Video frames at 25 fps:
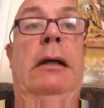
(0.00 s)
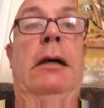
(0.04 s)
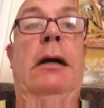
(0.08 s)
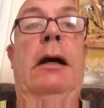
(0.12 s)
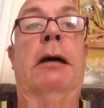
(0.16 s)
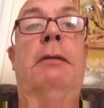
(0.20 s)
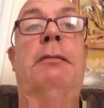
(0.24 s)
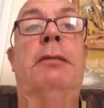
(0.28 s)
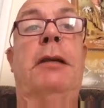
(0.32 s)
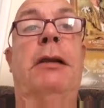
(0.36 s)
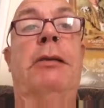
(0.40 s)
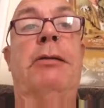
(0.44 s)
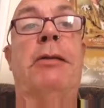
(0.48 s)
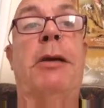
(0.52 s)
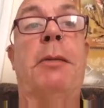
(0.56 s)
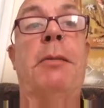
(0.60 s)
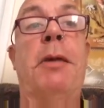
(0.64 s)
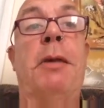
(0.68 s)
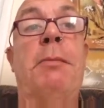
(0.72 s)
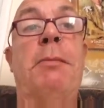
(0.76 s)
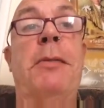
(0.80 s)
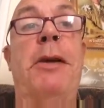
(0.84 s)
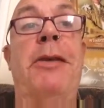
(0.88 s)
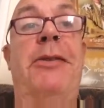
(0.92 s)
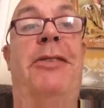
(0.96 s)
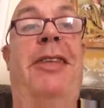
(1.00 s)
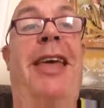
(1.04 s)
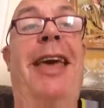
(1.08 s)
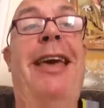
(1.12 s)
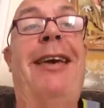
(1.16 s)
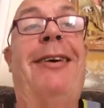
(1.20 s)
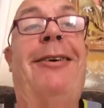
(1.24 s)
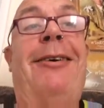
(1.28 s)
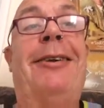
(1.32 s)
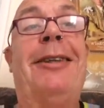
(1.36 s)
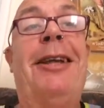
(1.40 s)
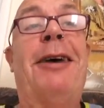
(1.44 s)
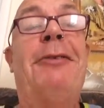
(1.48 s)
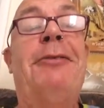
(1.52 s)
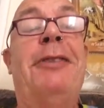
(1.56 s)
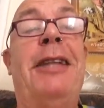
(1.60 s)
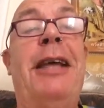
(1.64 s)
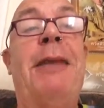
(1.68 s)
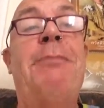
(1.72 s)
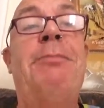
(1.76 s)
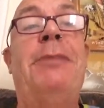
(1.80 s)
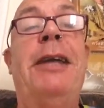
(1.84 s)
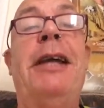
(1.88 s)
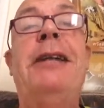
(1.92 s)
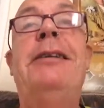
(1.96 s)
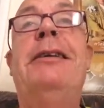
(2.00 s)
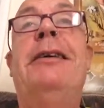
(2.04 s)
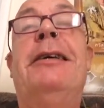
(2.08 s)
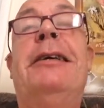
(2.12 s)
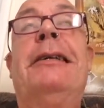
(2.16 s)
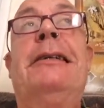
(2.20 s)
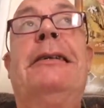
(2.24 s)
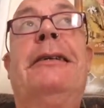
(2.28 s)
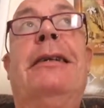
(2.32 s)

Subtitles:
Hopefully, someone missed it. I know Deb did.